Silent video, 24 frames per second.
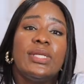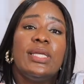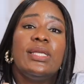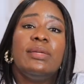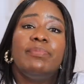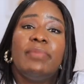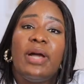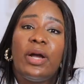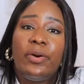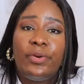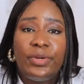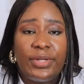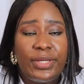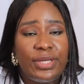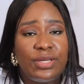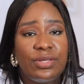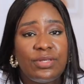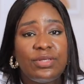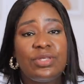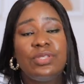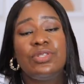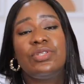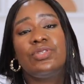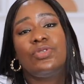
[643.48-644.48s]
In my own
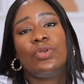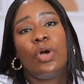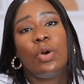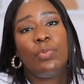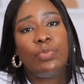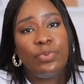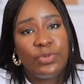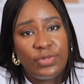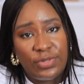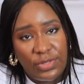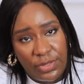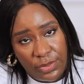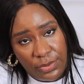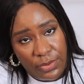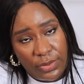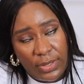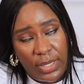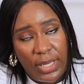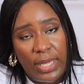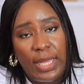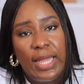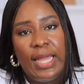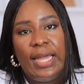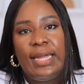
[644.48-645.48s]
case, it is opposite,
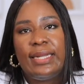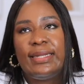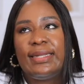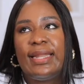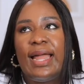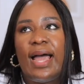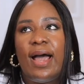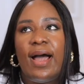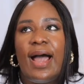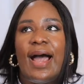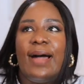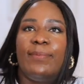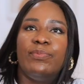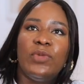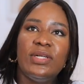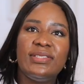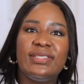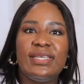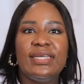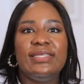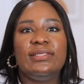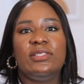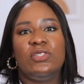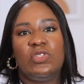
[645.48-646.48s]
okay? Now, I'm
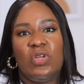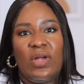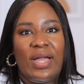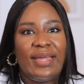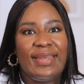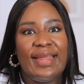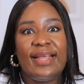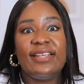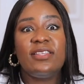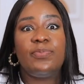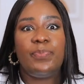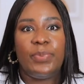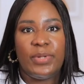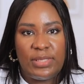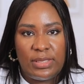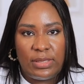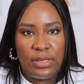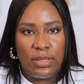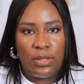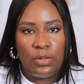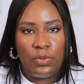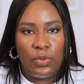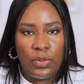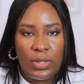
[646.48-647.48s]
not a disorganized
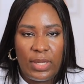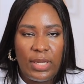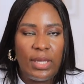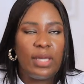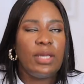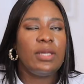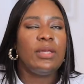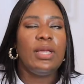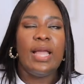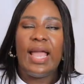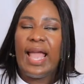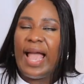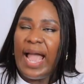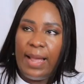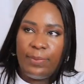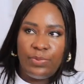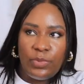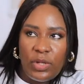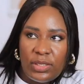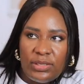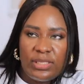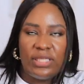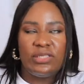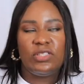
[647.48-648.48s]
person, okay? I'm
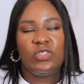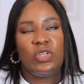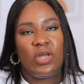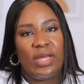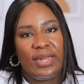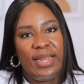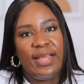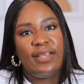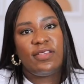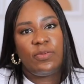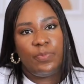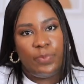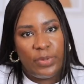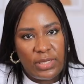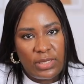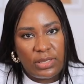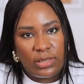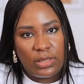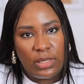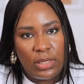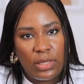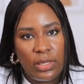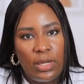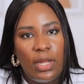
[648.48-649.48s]
not a disorganized
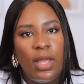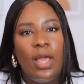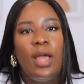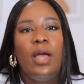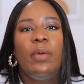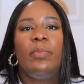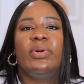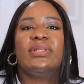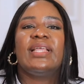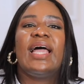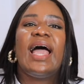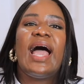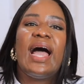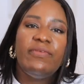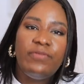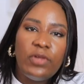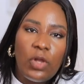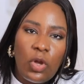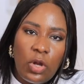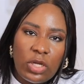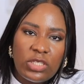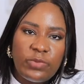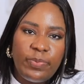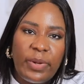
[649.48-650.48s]
person, but I have
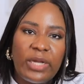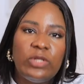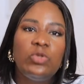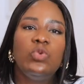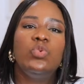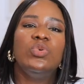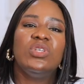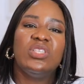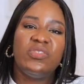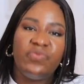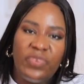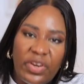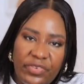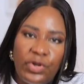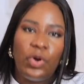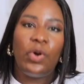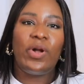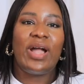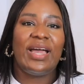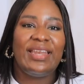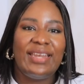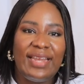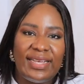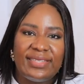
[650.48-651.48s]
a husband who is very
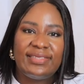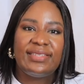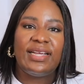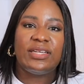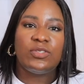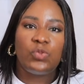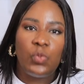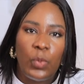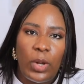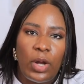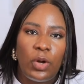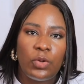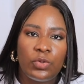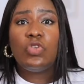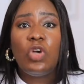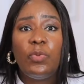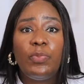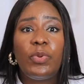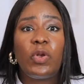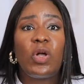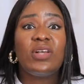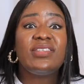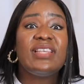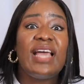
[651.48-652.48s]
organized as well. So
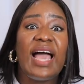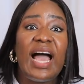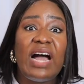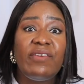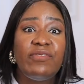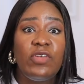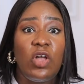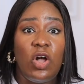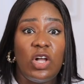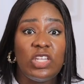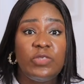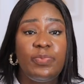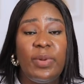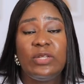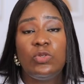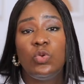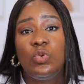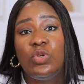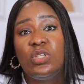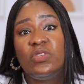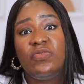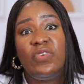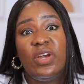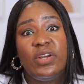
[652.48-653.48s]
because I have a husband
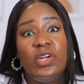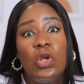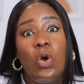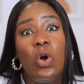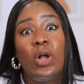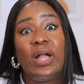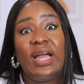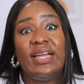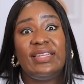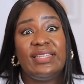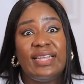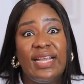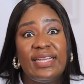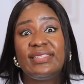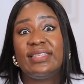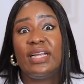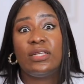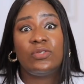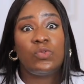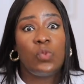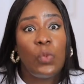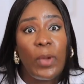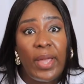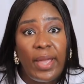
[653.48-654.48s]
who is very organized
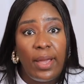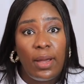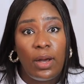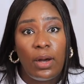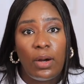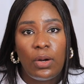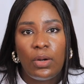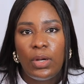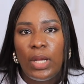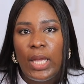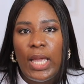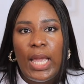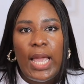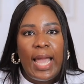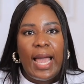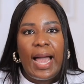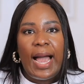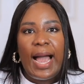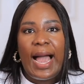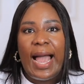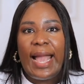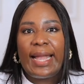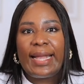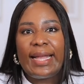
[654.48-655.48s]
as well,
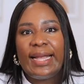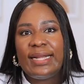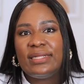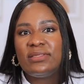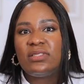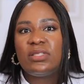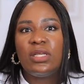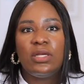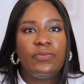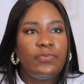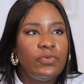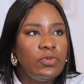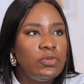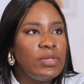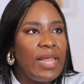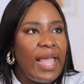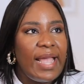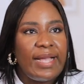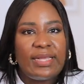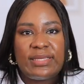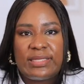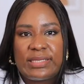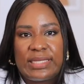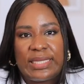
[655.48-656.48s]
I can't even
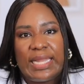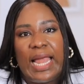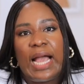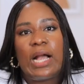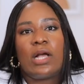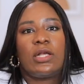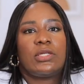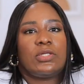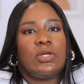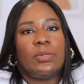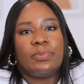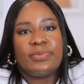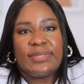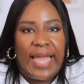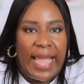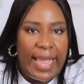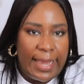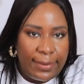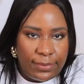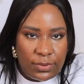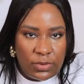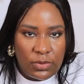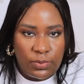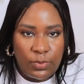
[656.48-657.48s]
like slack
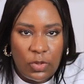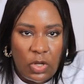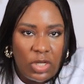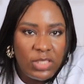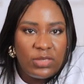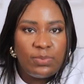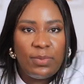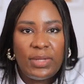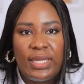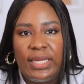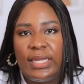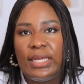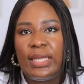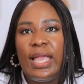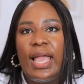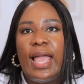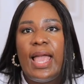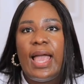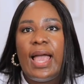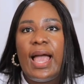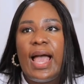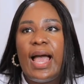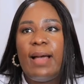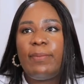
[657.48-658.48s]
sometimes, because me,
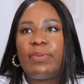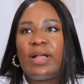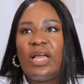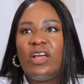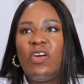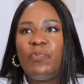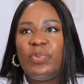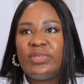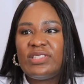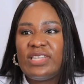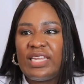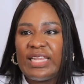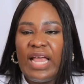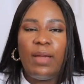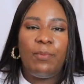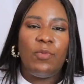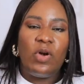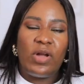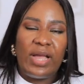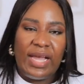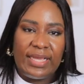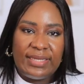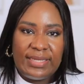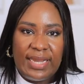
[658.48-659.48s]
I'm kind of person that I'm
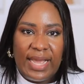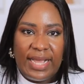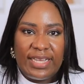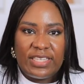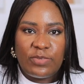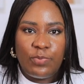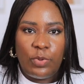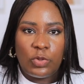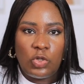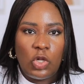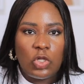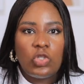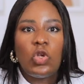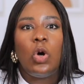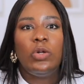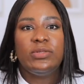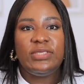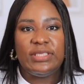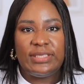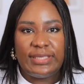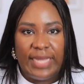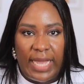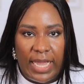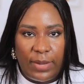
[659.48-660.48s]
organized, but not all
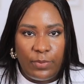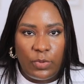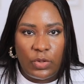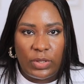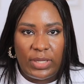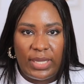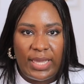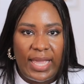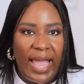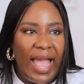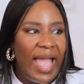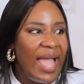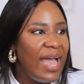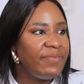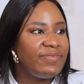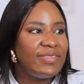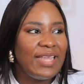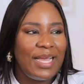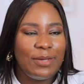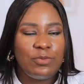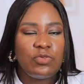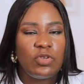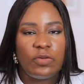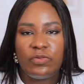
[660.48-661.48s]
the time, okay? I have
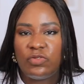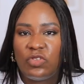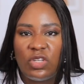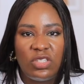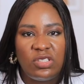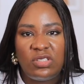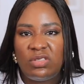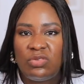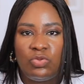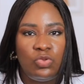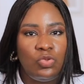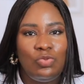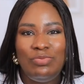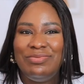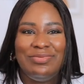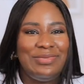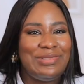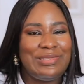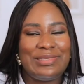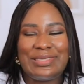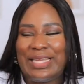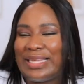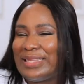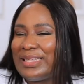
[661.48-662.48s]
times of just
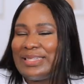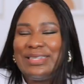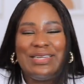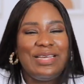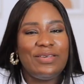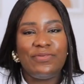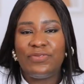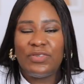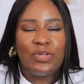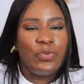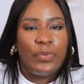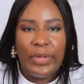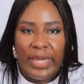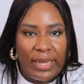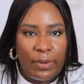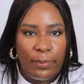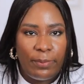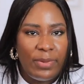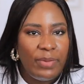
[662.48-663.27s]
scattering everywhere.